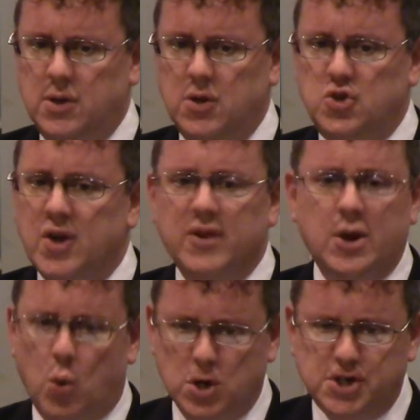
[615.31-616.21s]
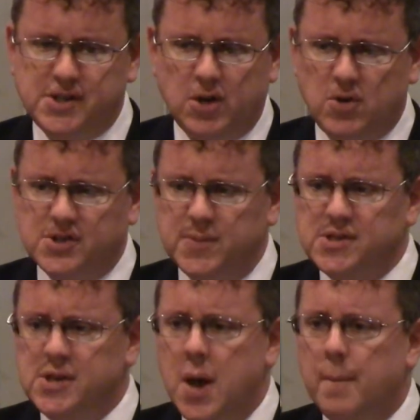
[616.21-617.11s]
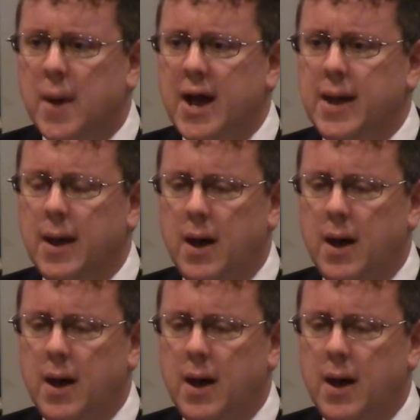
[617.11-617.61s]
Do you ever get oranges at Christmas? My